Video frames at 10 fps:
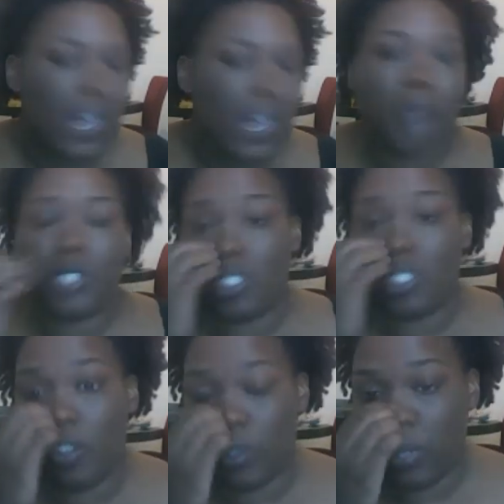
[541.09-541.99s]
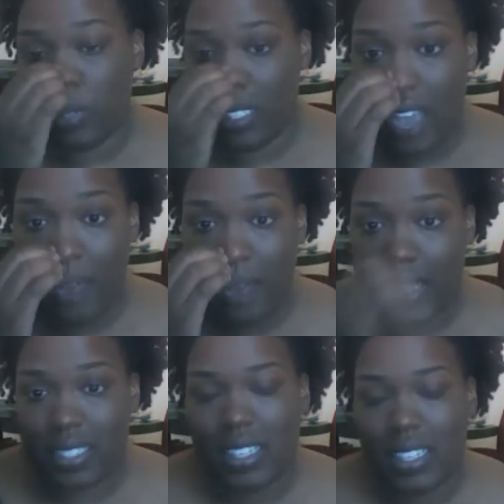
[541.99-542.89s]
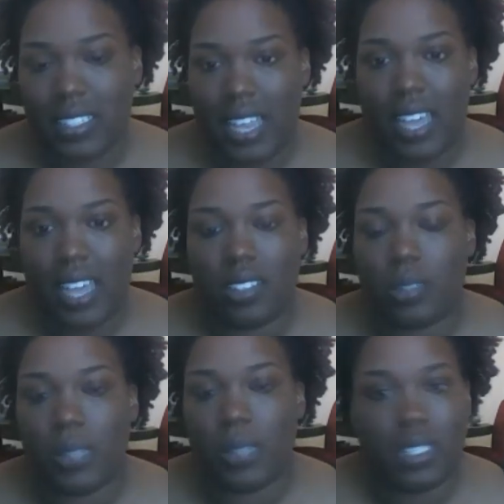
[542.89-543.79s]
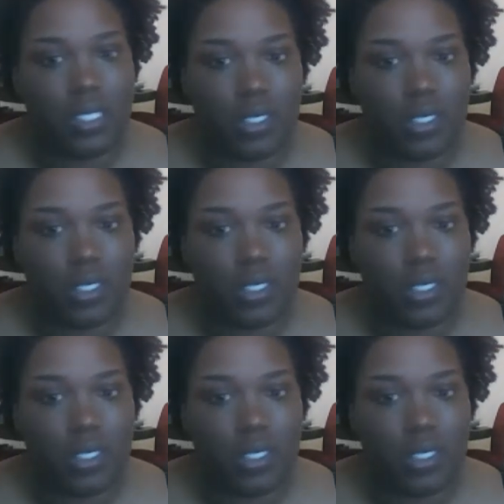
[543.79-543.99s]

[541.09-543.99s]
I'm just nervous with the time that it's going to take, just because it's